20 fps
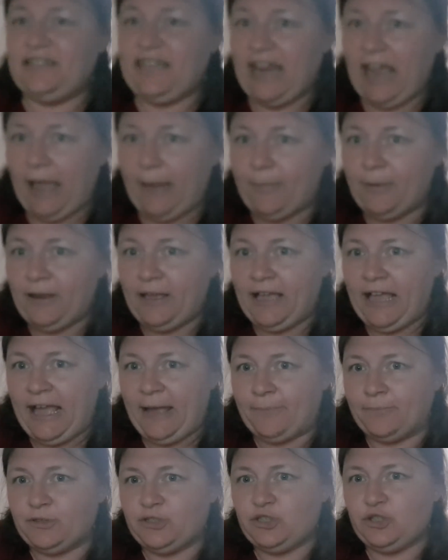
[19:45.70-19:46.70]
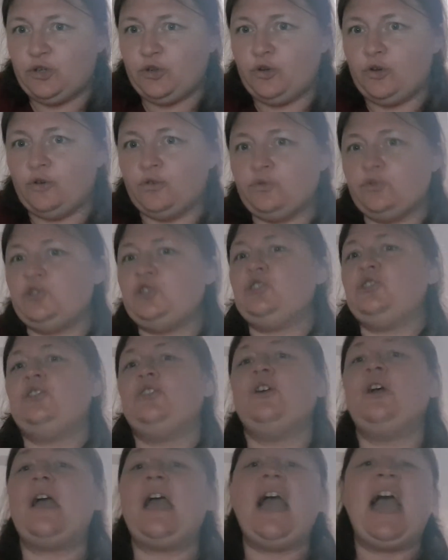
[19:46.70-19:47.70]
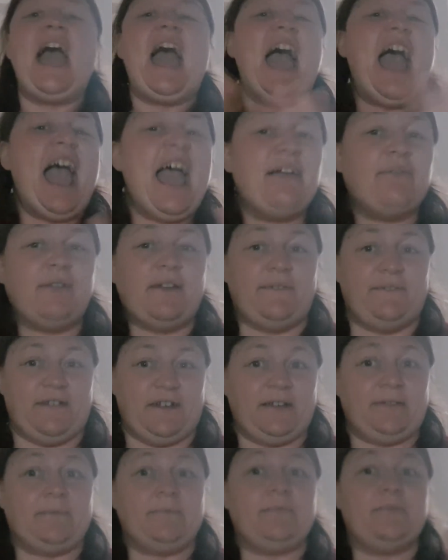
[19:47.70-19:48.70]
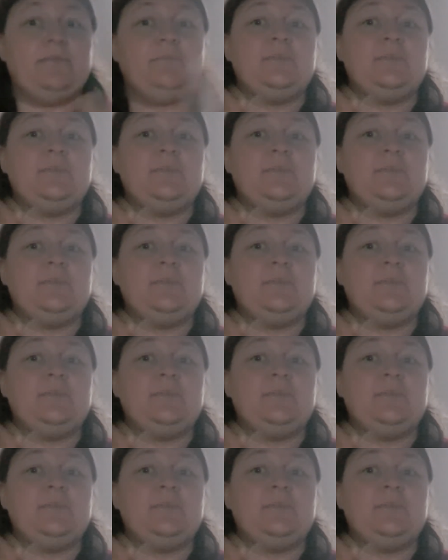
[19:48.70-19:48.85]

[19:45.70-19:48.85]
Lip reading: tablet capsules, everything.